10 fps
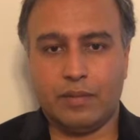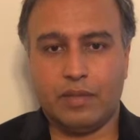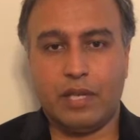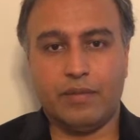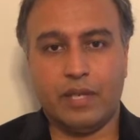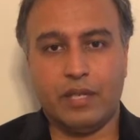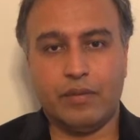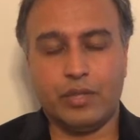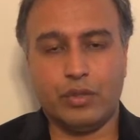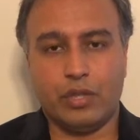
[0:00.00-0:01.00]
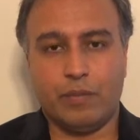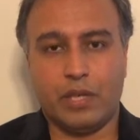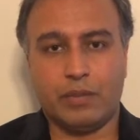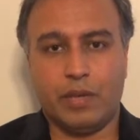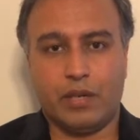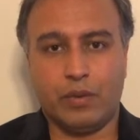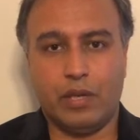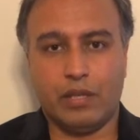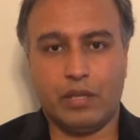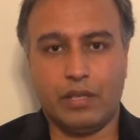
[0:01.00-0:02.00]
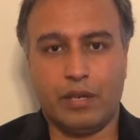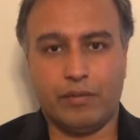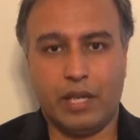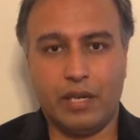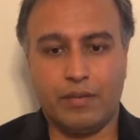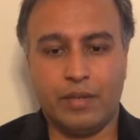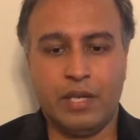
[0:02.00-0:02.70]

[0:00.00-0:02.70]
give the individual a much better quality of life.